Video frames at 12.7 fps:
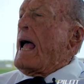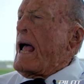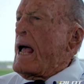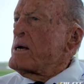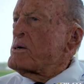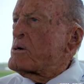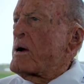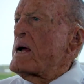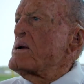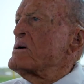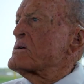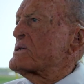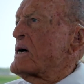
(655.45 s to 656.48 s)
and
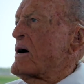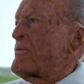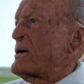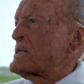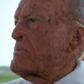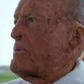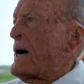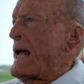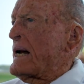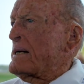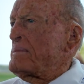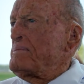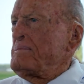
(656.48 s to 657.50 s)
train yourself as a
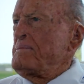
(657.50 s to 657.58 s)
pilot.